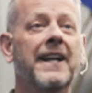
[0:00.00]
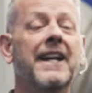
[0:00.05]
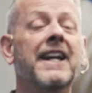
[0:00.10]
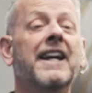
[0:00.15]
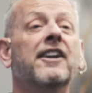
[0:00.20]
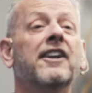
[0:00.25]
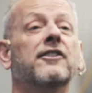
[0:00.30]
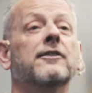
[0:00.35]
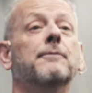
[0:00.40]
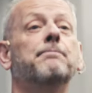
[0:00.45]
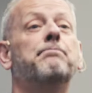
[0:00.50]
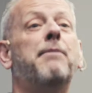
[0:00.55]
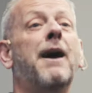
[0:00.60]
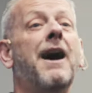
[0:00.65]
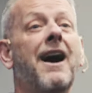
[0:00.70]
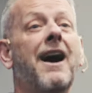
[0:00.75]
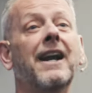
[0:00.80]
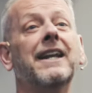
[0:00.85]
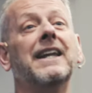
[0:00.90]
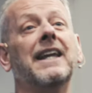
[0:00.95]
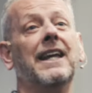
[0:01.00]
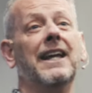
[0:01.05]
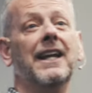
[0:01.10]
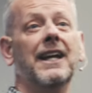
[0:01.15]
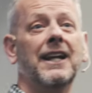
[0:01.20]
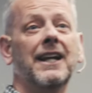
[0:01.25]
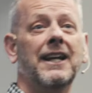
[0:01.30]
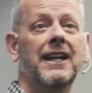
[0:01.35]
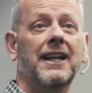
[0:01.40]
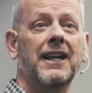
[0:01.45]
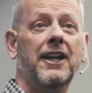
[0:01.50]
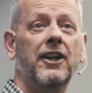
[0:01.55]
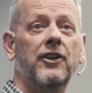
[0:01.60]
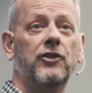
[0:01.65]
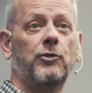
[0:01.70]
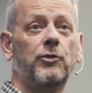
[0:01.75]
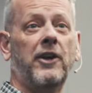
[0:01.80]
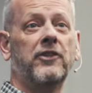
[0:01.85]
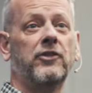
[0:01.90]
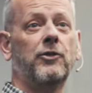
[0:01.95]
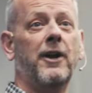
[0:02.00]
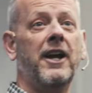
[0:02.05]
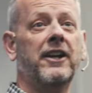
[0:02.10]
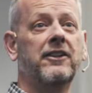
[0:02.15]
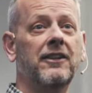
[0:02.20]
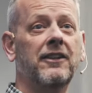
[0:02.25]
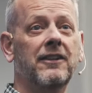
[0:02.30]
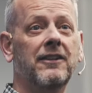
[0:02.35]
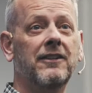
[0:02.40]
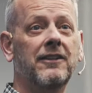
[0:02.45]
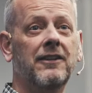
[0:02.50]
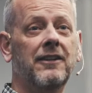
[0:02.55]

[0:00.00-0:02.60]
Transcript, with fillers: His body is resurrected.